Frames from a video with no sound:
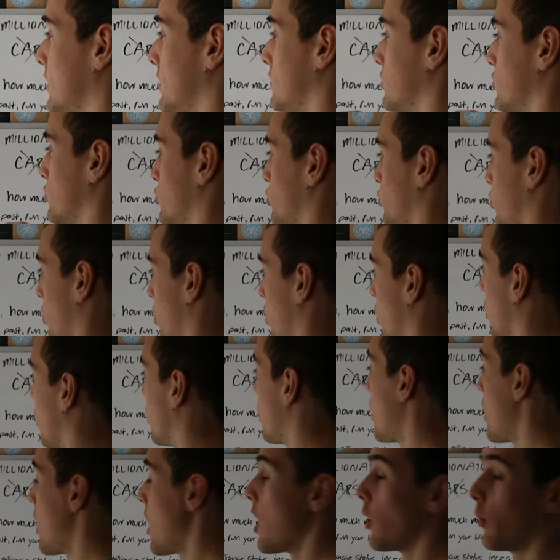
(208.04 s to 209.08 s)
can
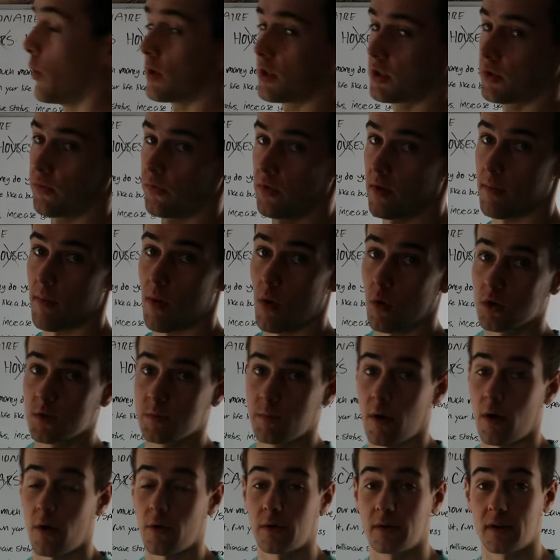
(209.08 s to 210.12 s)
control, which for the
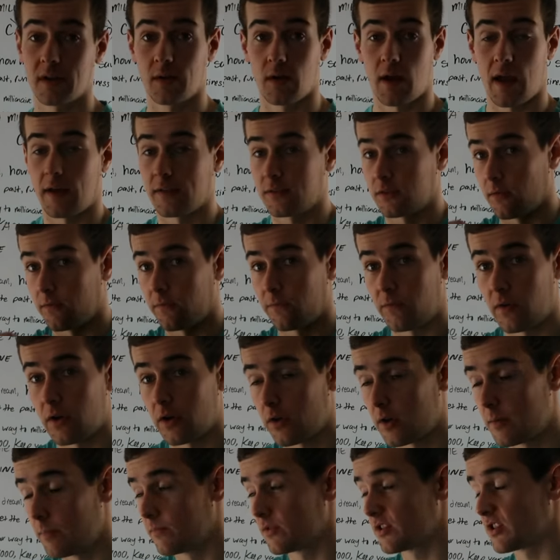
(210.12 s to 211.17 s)
most part, at the
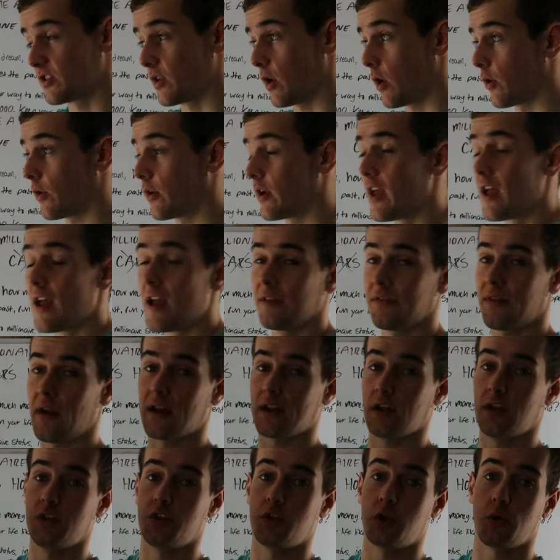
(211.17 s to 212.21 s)
very start,
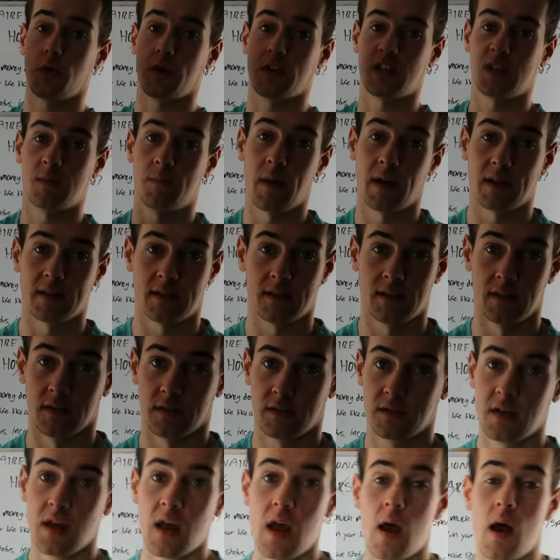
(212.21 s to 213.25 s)
that is your
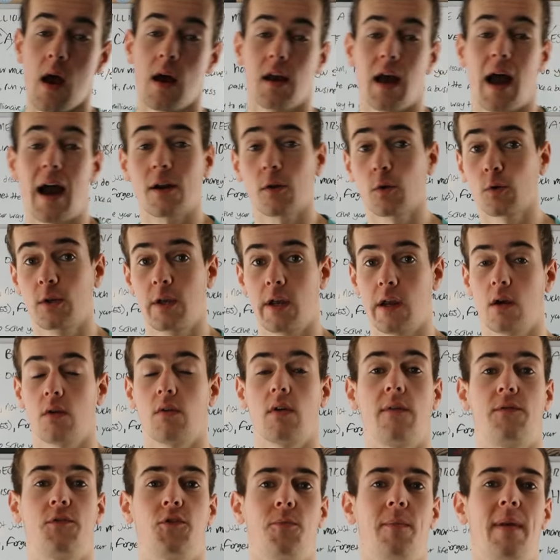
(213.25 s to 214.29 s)
expenses. I don't
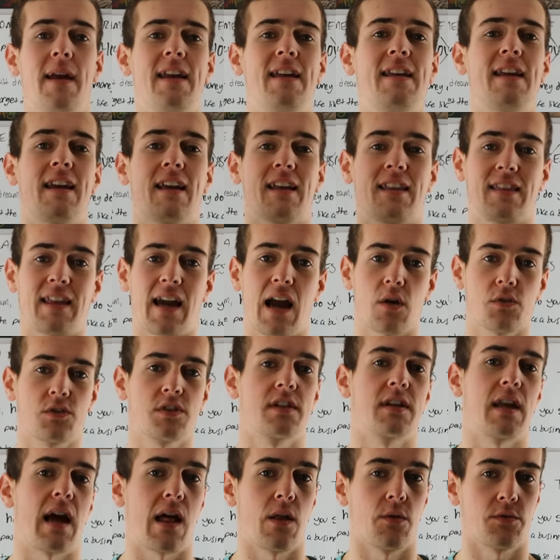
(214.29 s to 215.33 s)
care if you're making
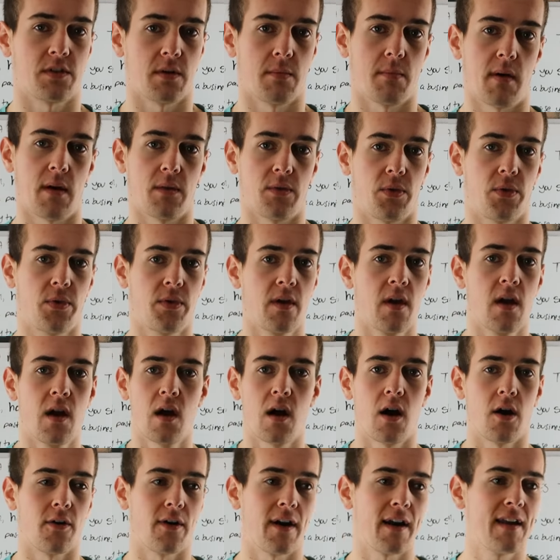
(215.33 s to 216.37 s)
$1,000 a month,
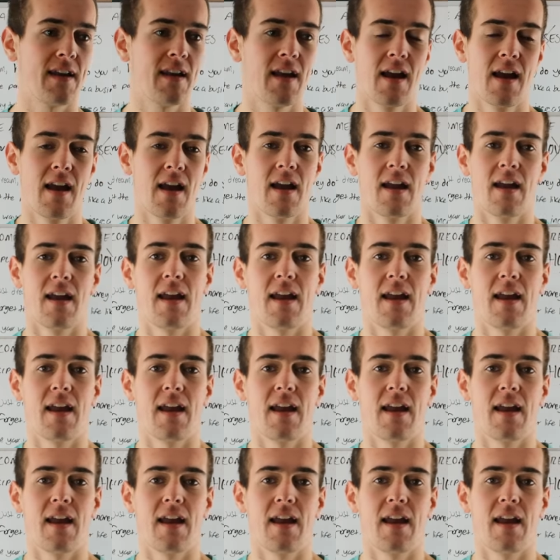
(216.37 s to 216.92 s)
all right?